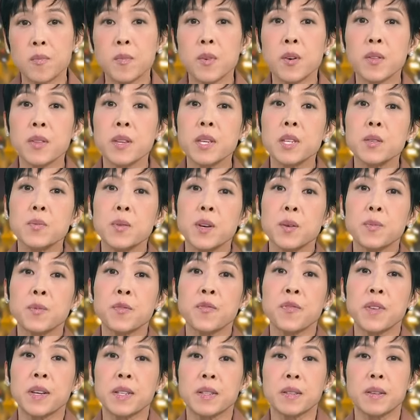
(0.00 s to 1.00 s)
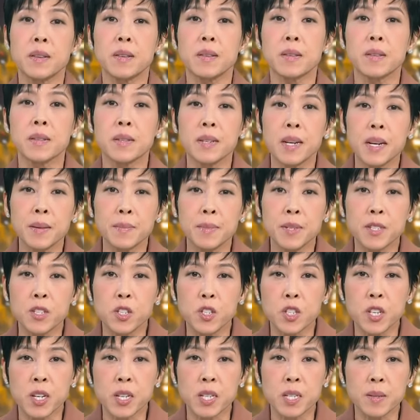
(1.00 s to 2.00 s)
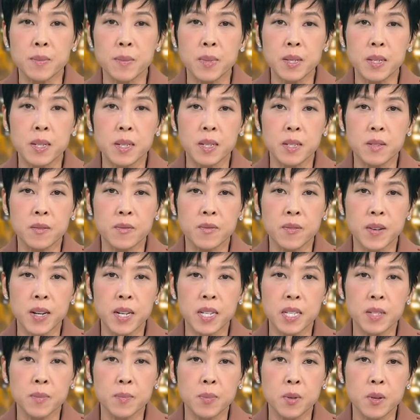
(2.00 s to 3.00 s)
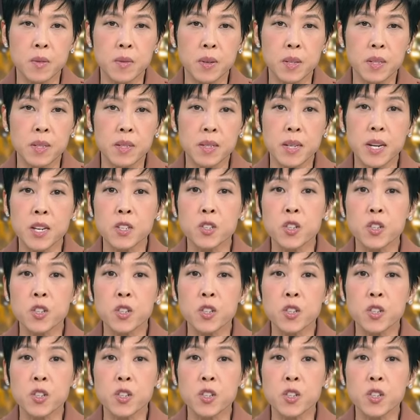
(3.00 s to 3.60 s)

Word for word: More on this, we have Professor Simon Chesterman. He's Vice Provost,